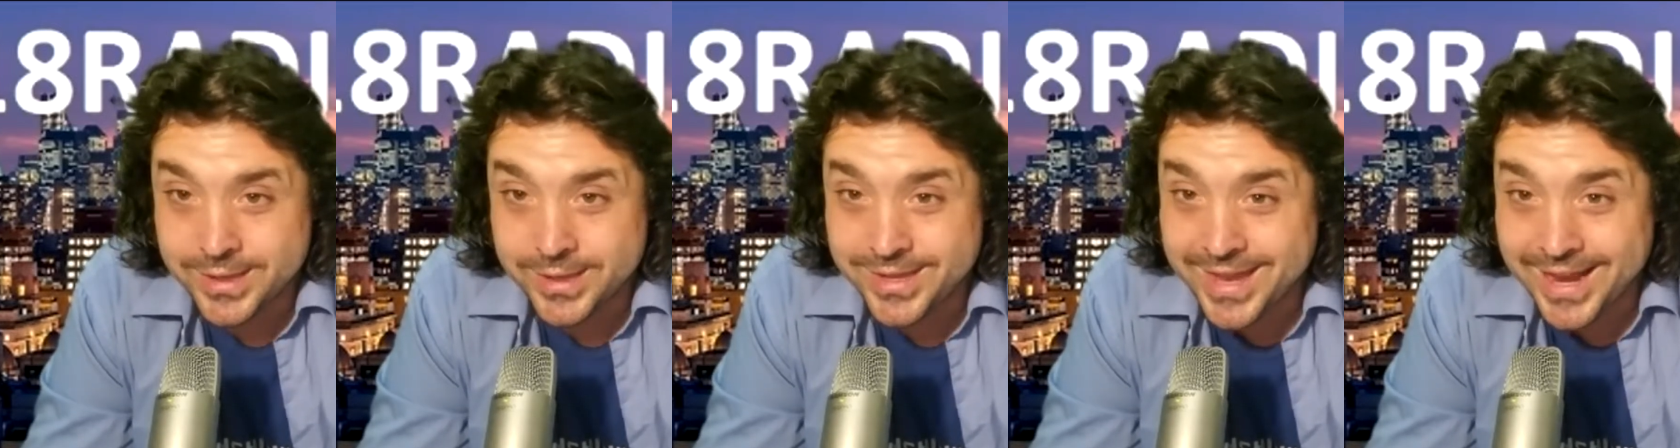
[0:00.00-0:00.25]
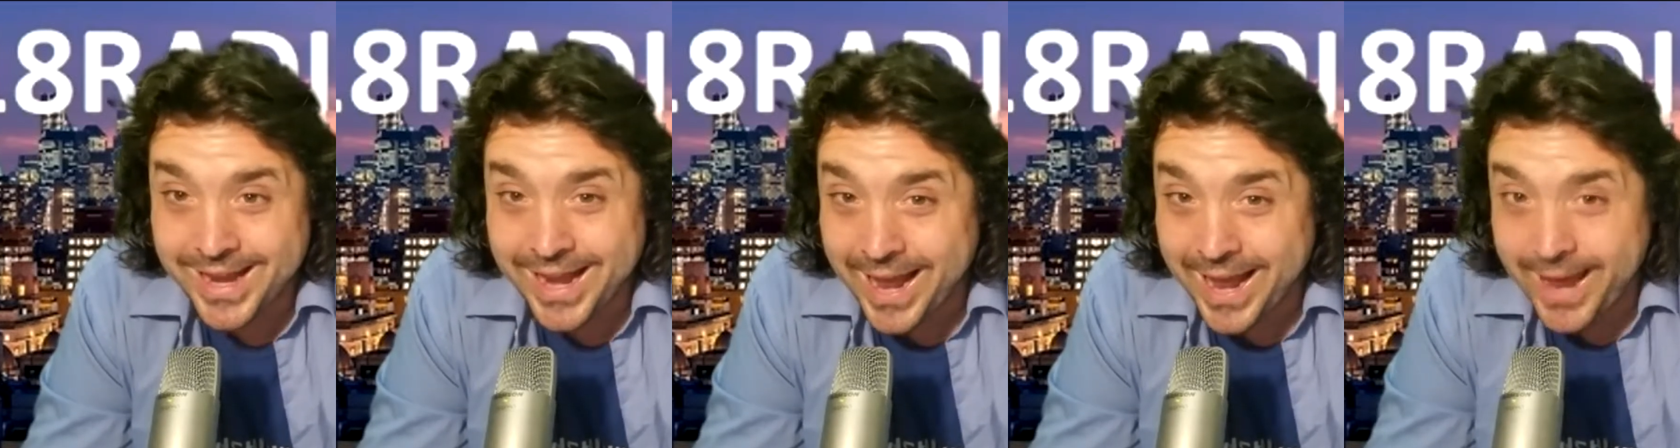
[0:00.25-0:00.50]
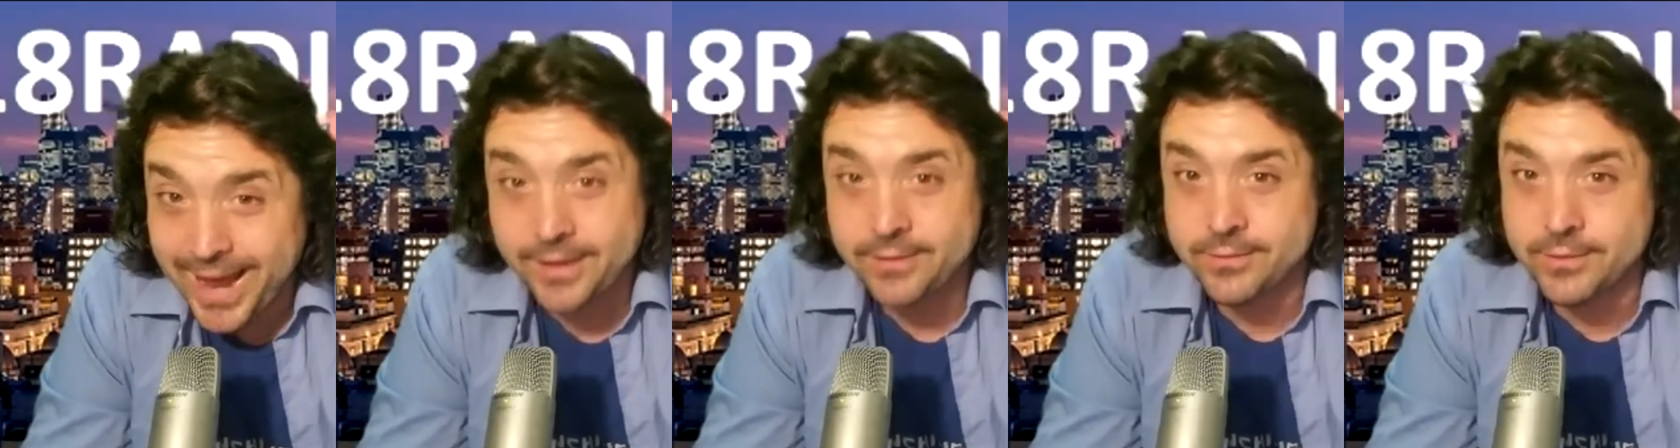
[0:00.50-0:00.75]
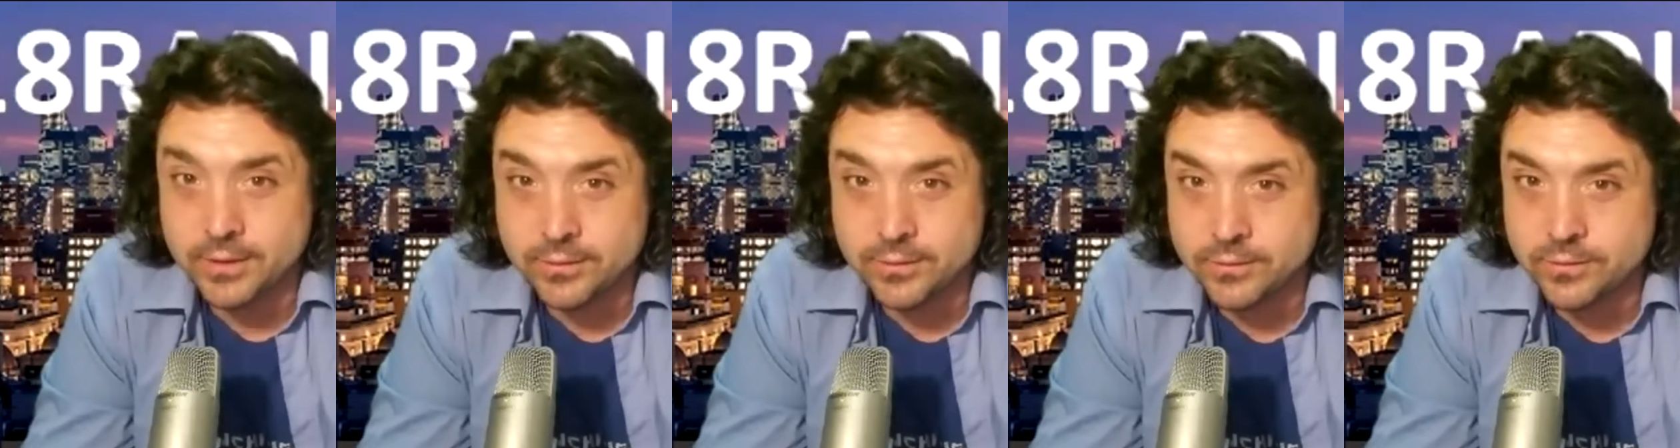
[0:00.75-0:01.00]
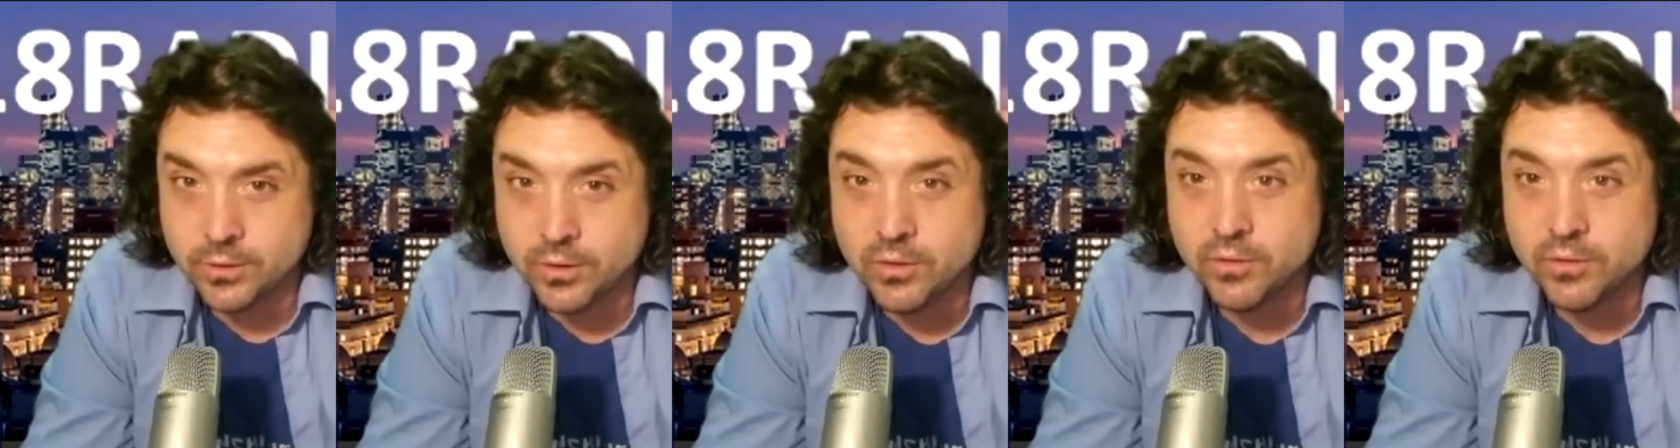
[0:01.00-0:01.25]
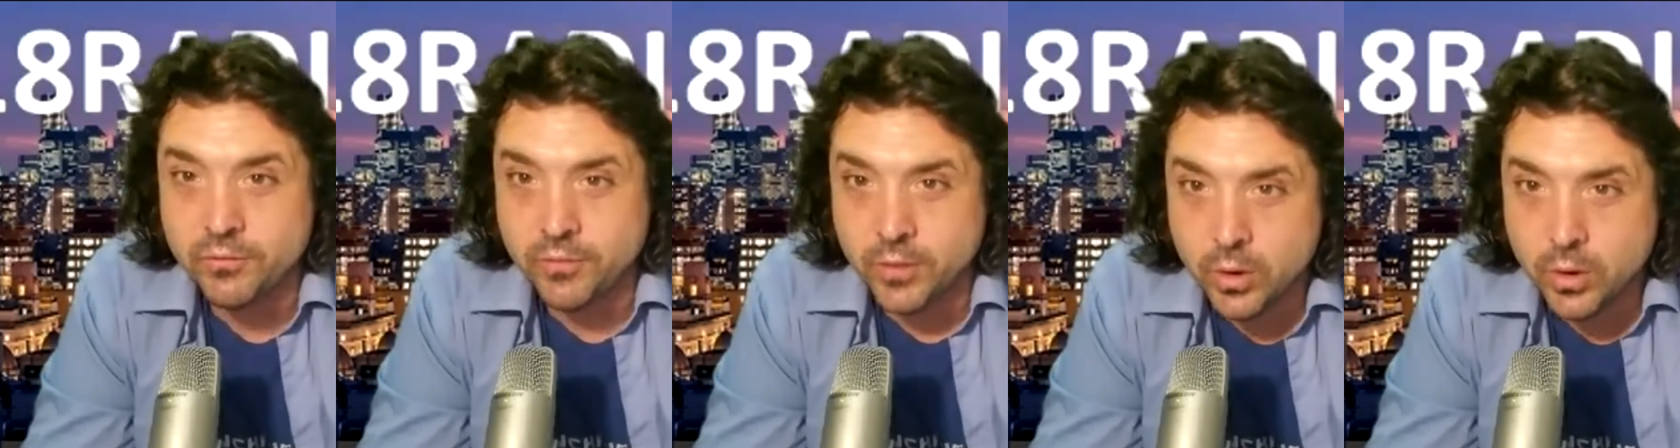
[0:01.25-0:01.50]
get access to
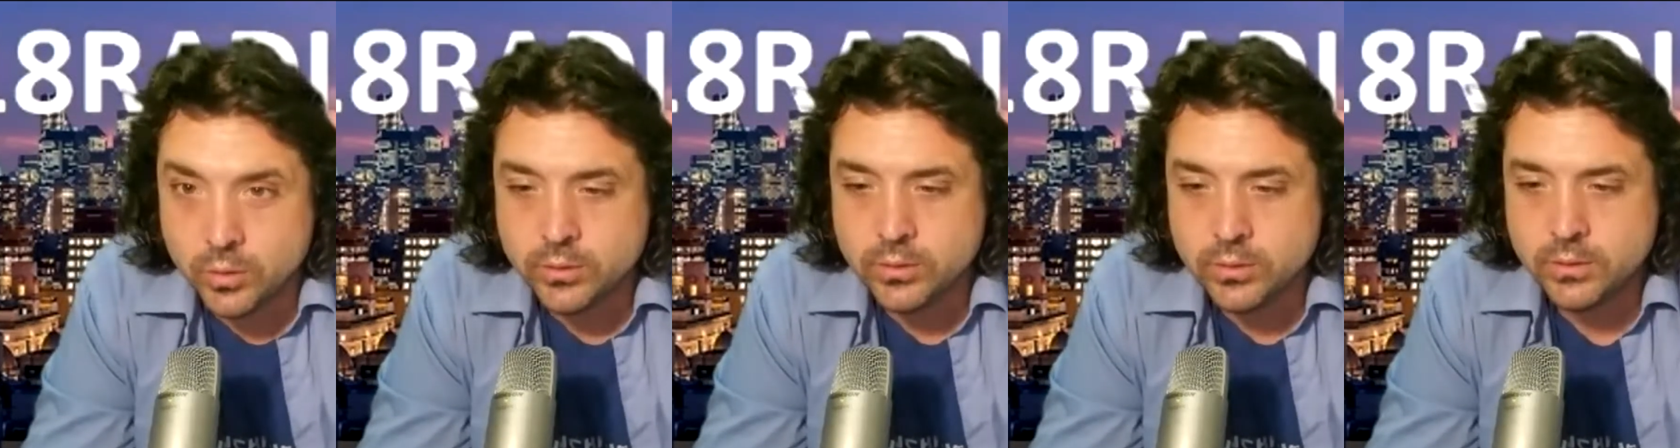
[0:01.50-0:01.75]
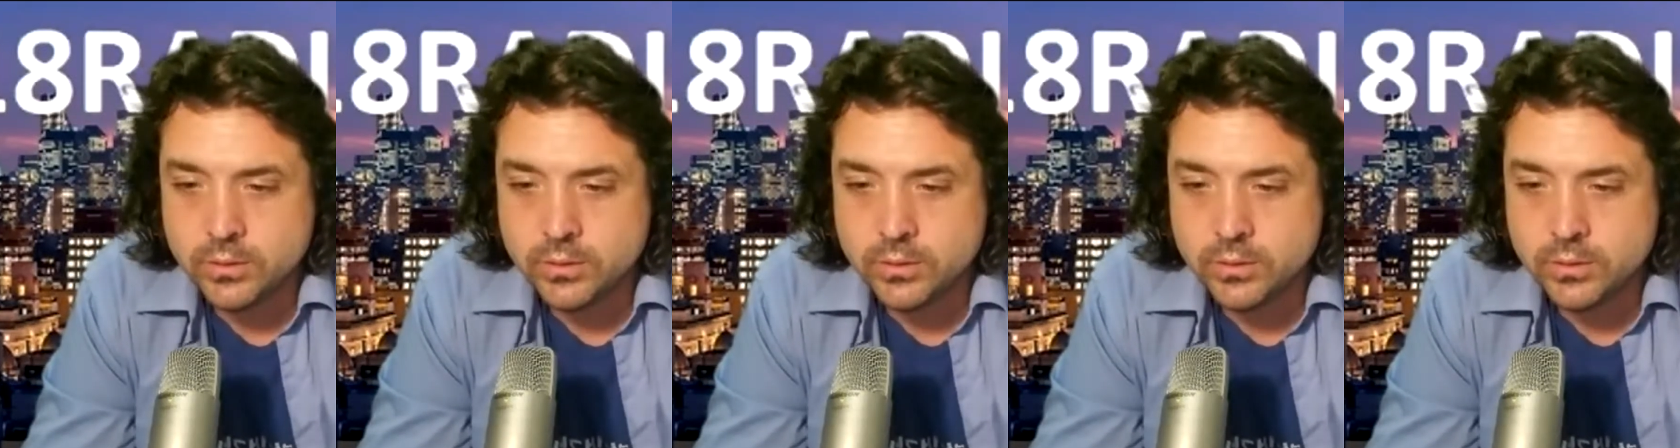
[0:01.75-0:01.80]
your phone.